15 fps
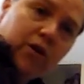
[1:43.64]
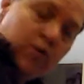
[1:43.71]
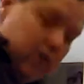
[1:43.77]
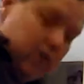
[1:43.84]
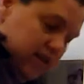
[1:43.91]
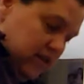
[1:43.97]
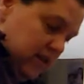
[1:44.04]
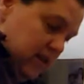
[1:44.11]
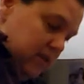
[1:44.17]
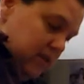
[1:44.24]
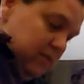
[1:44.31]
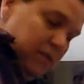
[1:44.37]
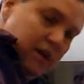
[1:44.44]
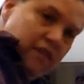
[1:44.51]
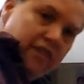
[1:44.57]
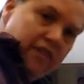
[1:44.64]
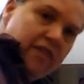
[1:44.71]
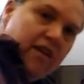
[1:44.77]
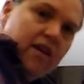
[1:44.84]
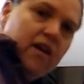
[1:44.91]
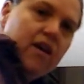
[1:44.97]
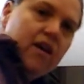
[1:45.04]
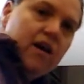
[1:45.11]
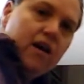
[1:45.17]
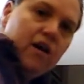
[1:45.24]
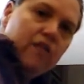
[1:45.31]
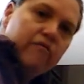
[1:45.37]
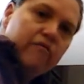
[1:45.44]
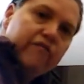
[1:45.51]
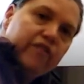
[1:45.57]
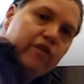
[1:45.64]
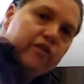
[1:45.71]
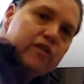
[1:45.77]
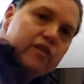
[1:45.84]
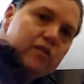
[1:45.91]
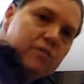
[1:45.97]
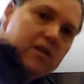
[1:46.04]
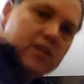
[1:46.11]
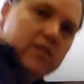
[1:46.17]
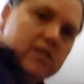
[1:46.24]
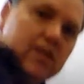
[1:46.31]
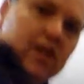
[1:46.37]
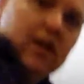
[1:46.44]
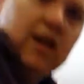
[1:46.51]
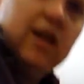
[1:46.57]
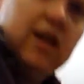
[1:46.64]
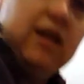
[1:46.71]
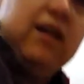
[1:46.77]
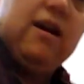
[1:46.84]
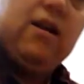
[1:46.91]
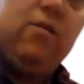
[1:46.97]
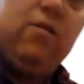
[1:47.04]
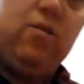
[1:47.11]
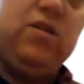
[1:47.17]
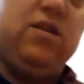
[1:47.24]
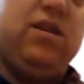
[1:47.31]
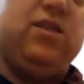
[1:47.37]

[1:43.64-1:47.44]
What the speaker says: a request this month. For Christmas, he had gotten one of